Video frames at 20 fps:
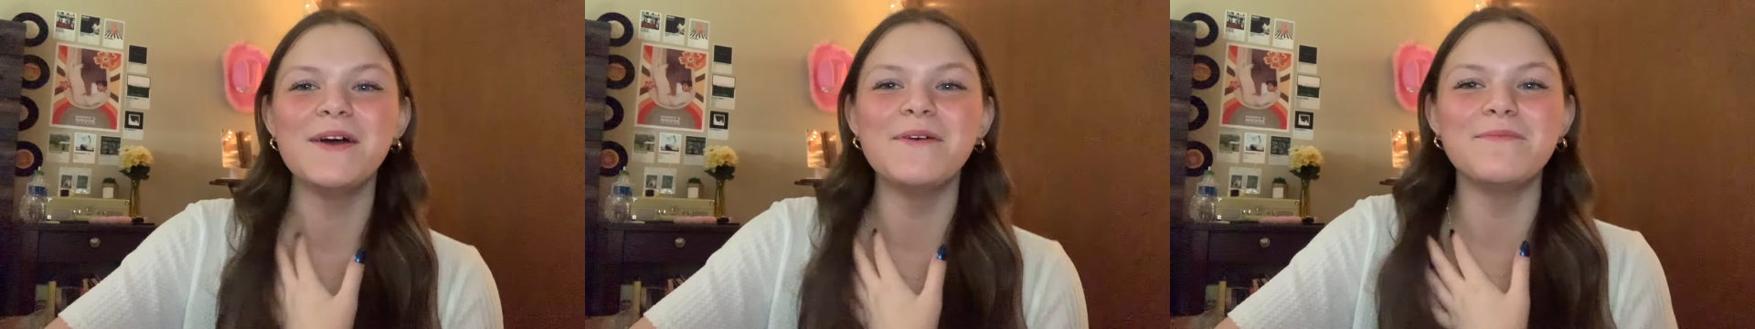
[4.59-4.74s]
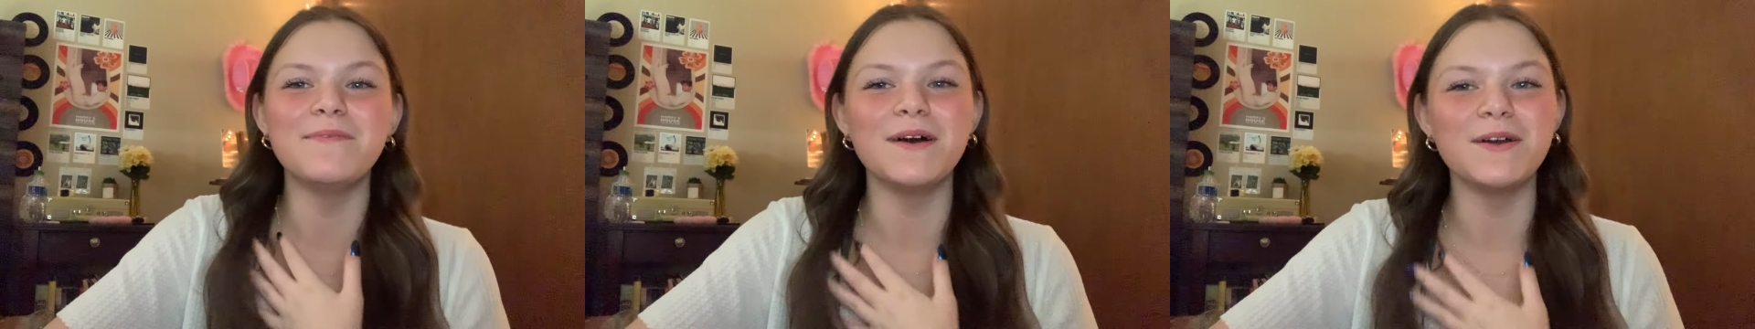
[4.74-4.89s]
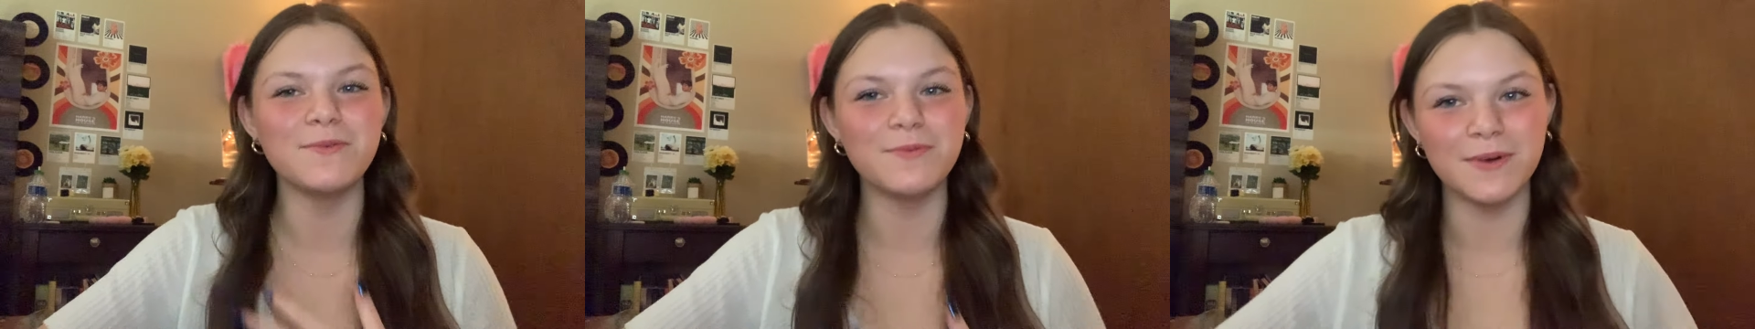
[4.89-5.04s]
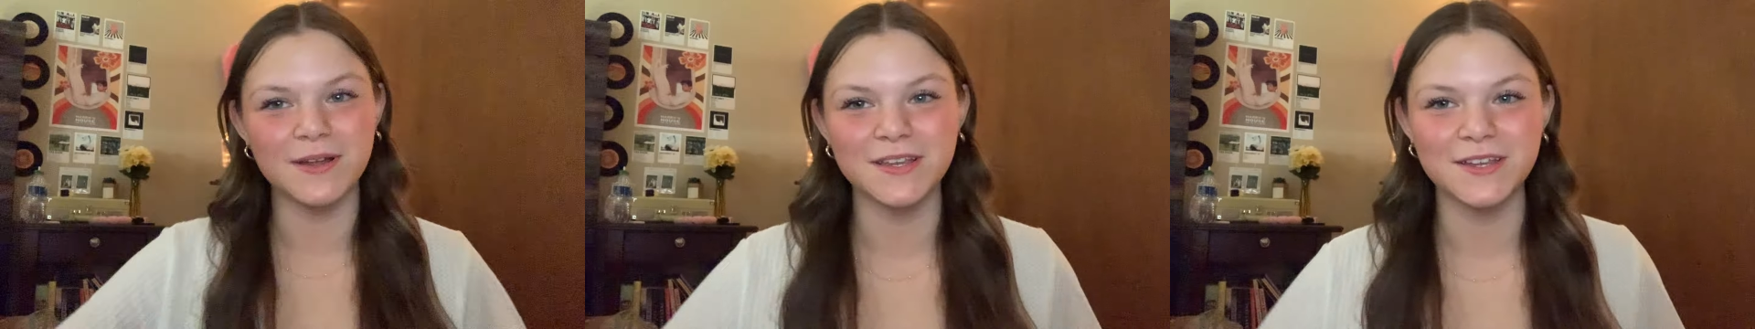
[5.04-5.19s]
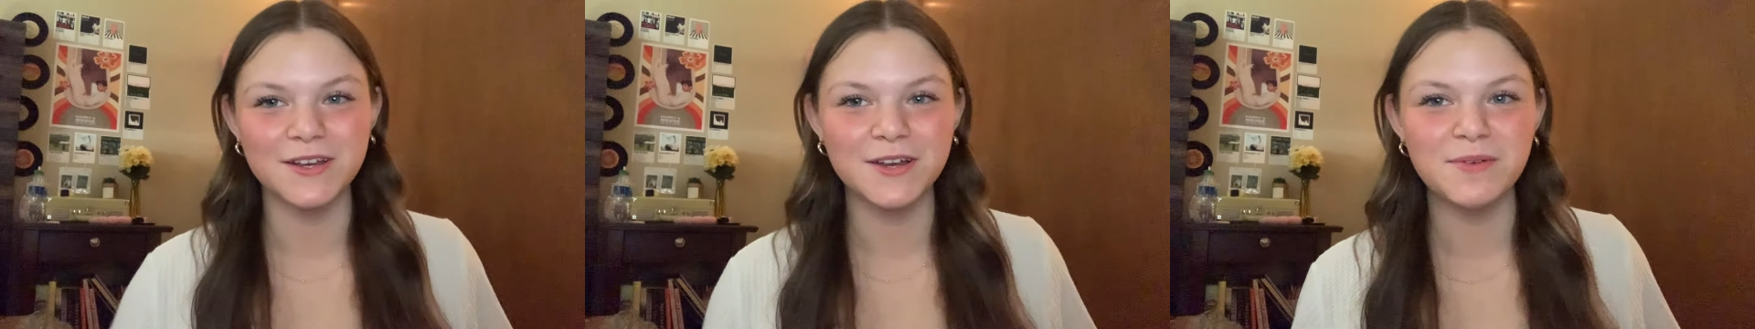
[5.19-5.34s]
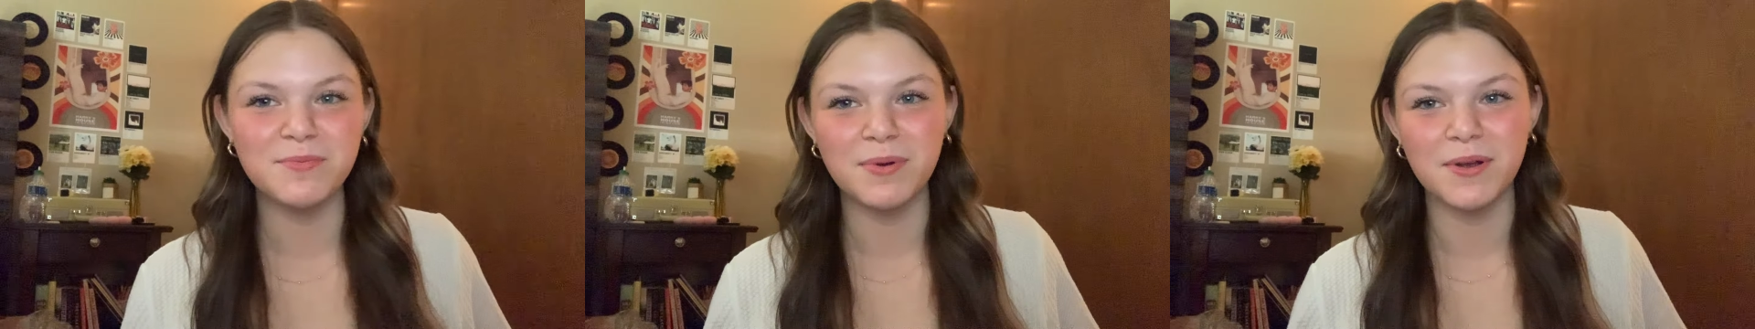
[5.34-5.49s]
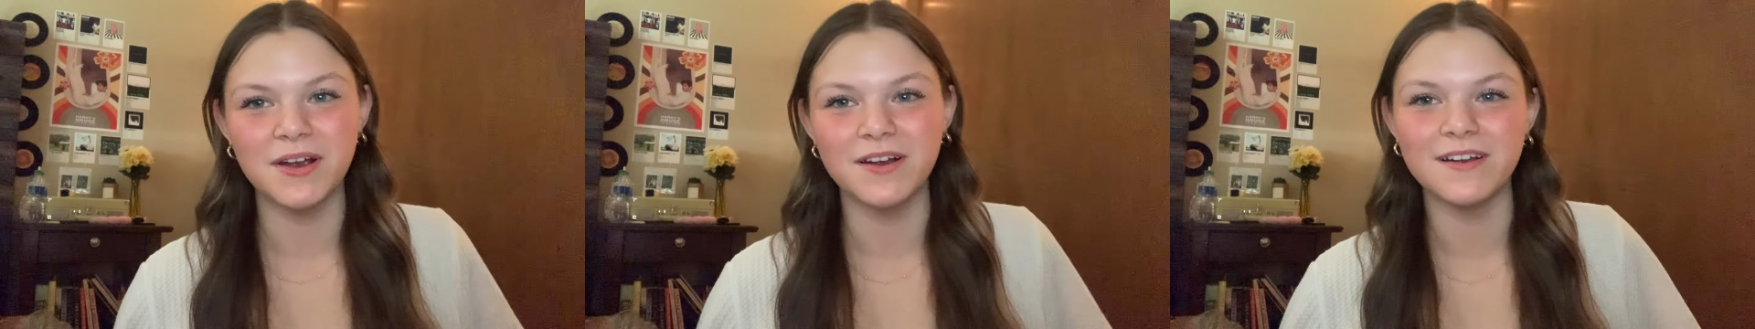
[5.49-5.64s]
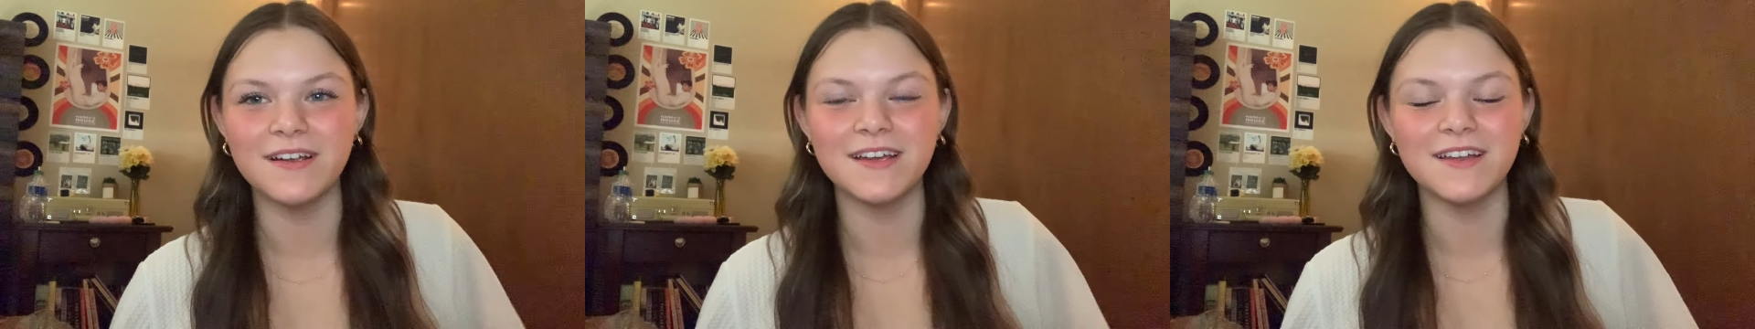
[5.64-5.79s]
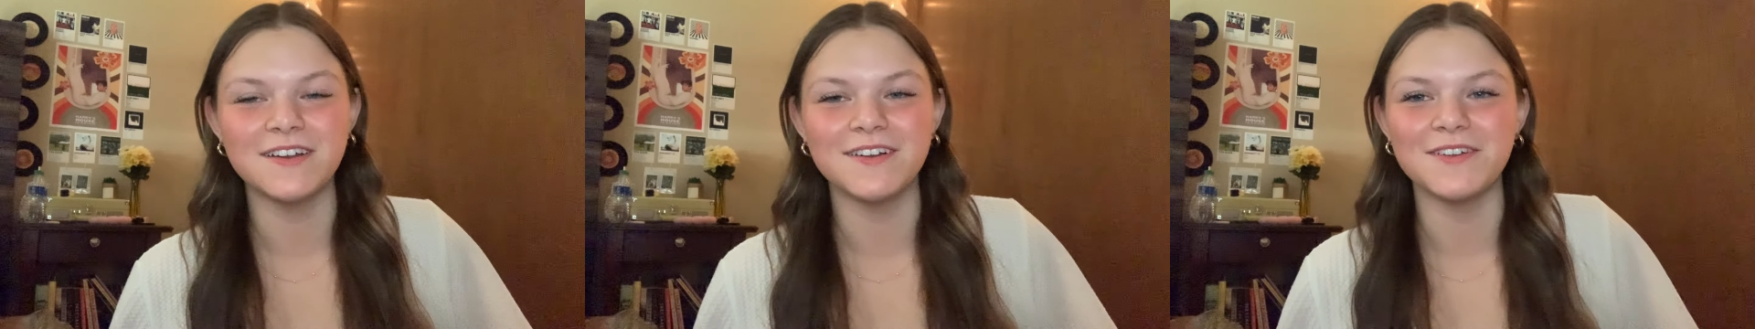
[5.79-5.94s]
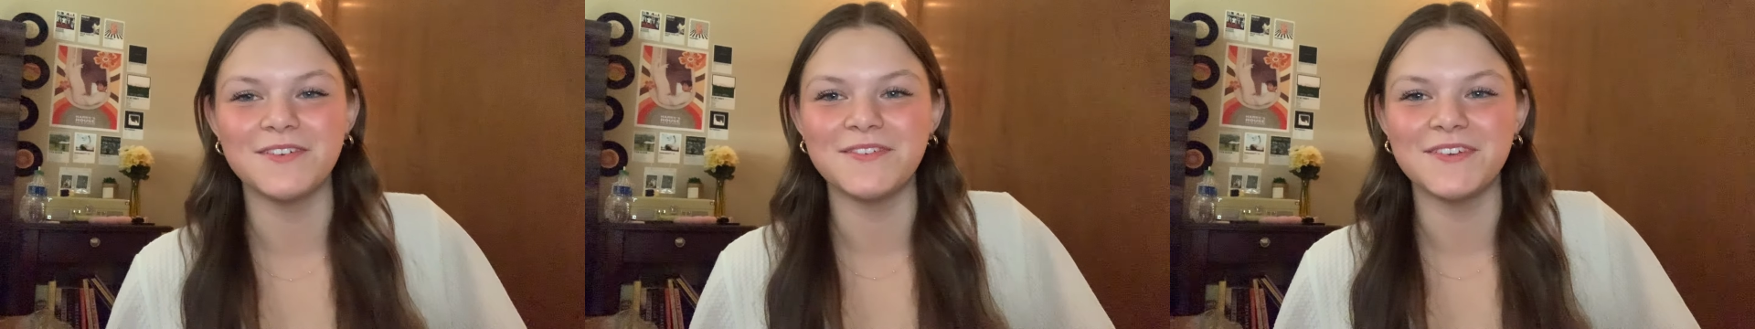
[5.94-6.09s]
my 1 year apart
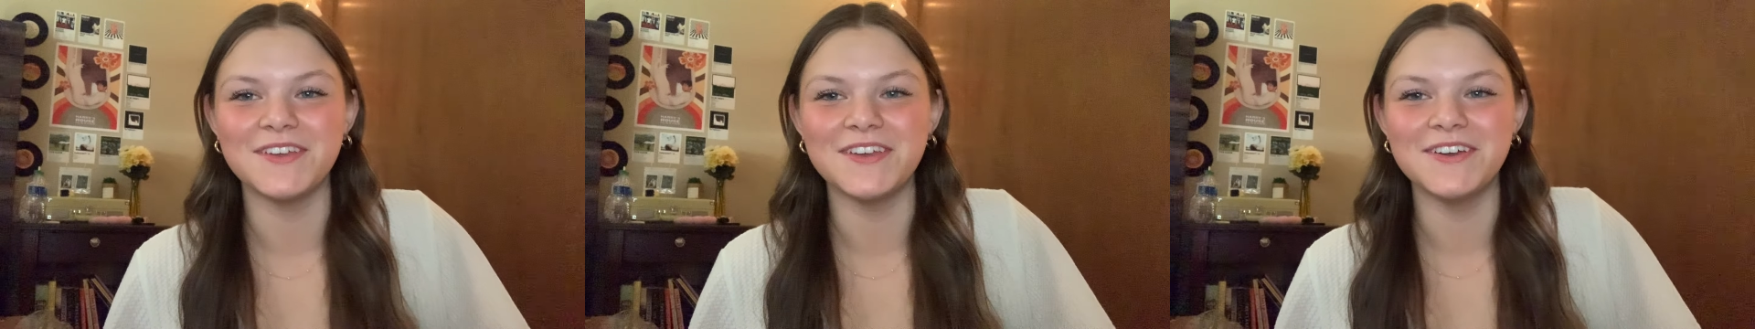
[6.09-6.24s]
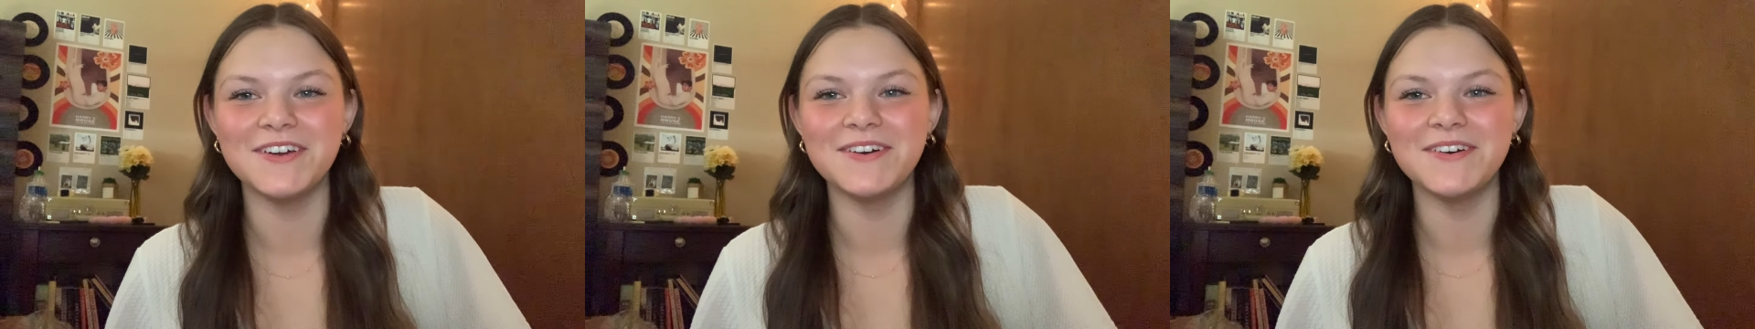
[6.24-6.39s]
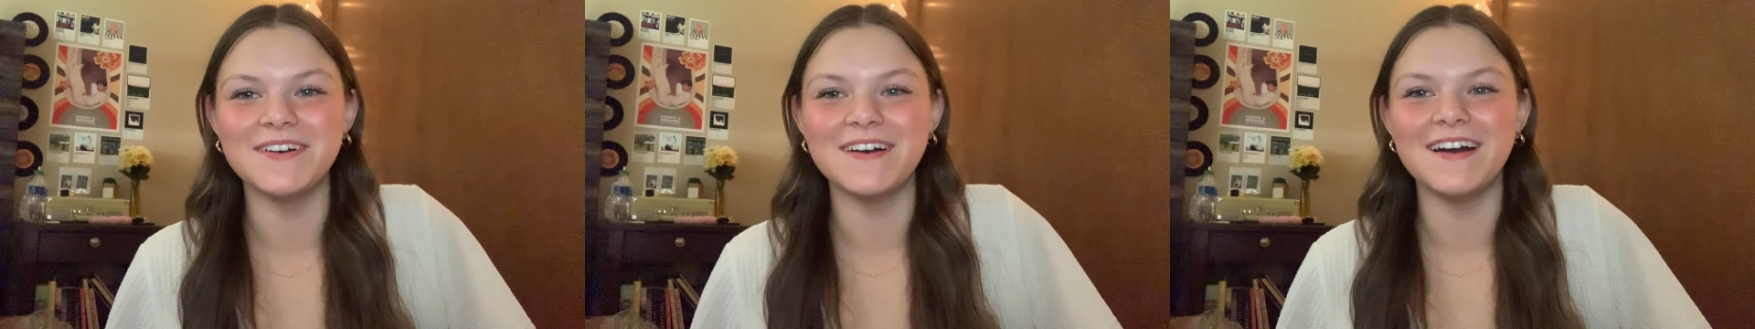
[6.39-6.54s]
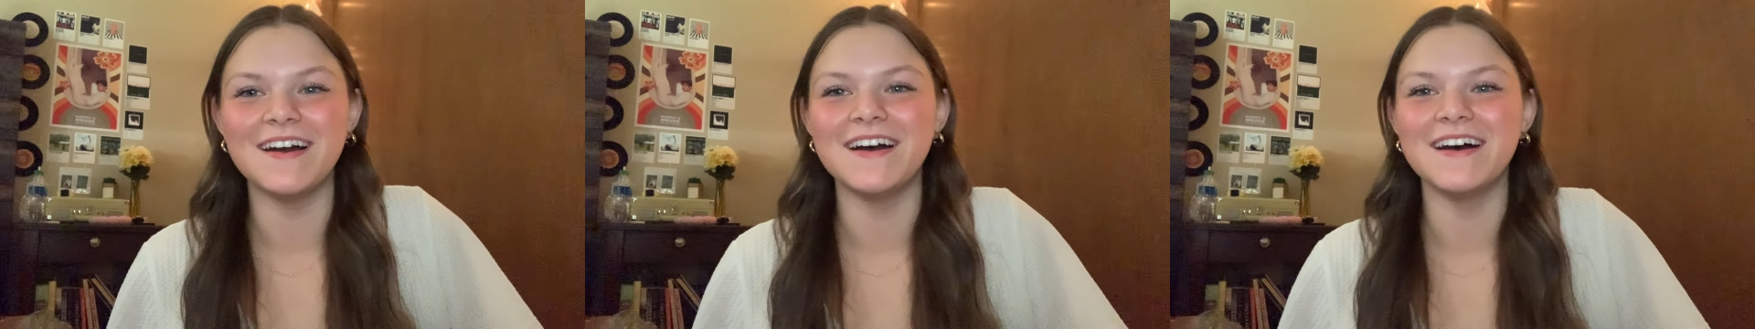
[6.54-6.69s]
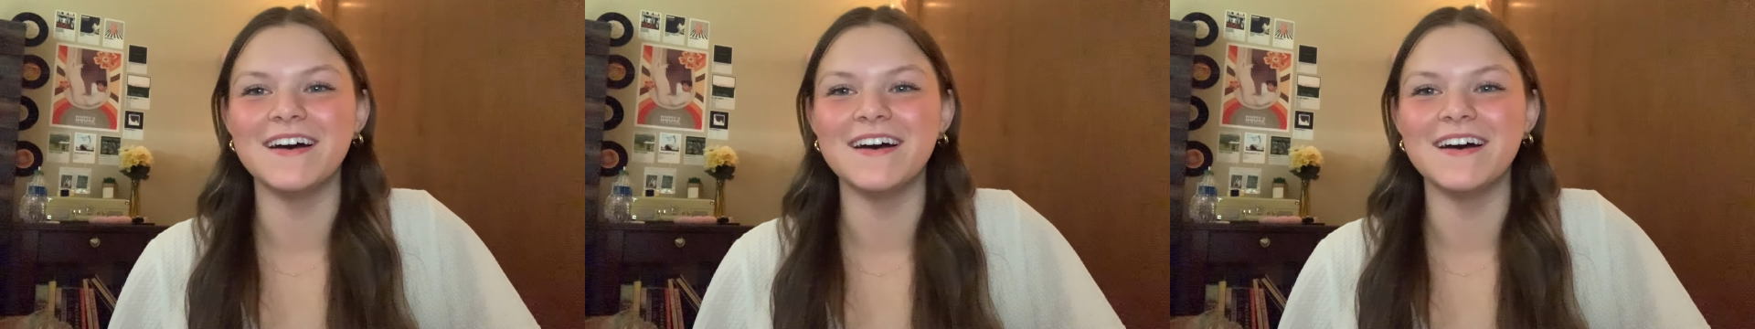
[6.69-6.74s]
interview